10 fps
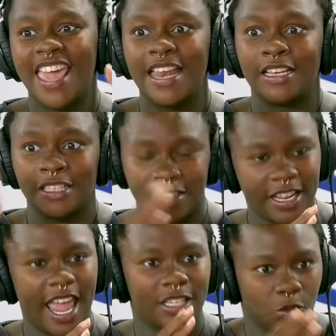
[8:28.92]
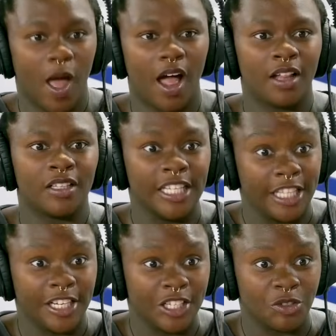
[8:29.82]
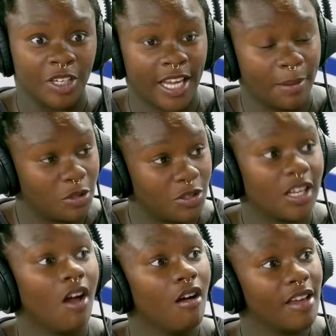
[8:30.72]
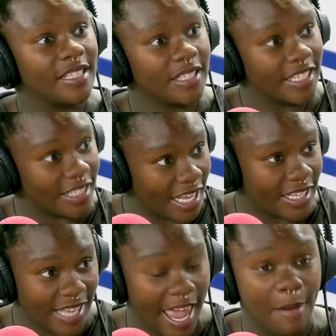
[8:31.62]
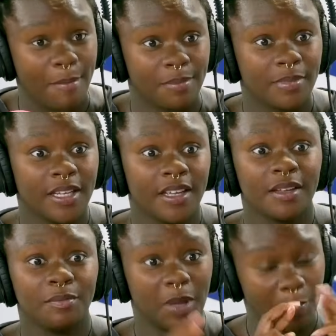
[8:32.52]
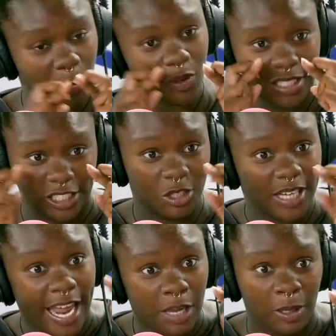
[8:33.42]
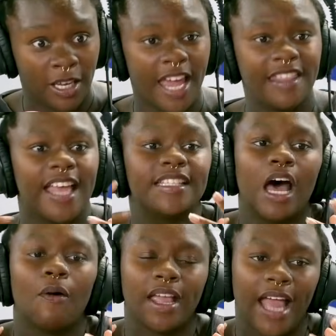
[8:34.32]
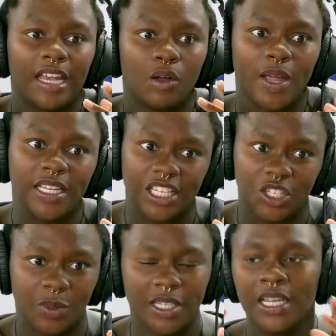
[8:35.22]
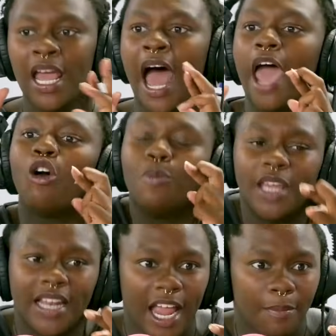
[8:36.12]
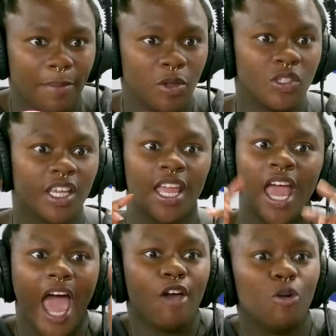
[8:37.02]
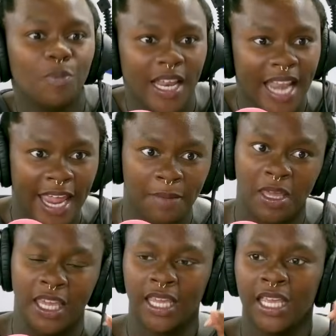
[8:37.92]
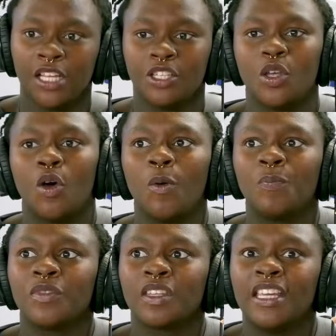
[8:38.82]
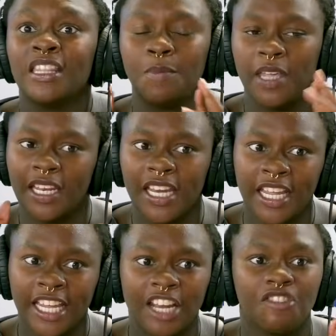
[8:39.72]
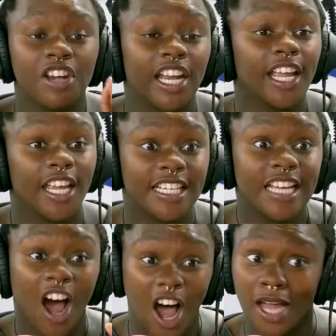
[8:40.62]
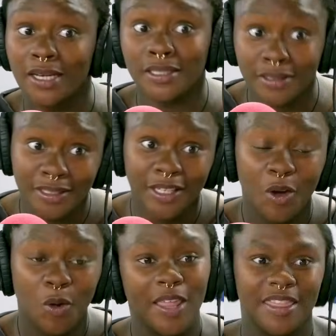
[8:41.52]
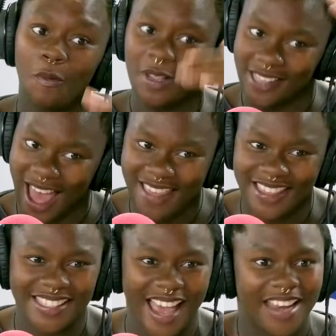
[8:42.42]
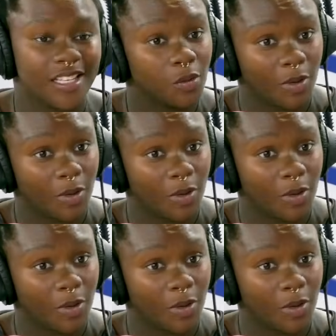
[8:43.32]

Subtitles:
And then as well in the industry came to say, oh, it's the same. People need to like me. And that's how I kind of went into it. I hope they like my music. I hope they like me. So in the beginning, it really hit hard when there was the other side.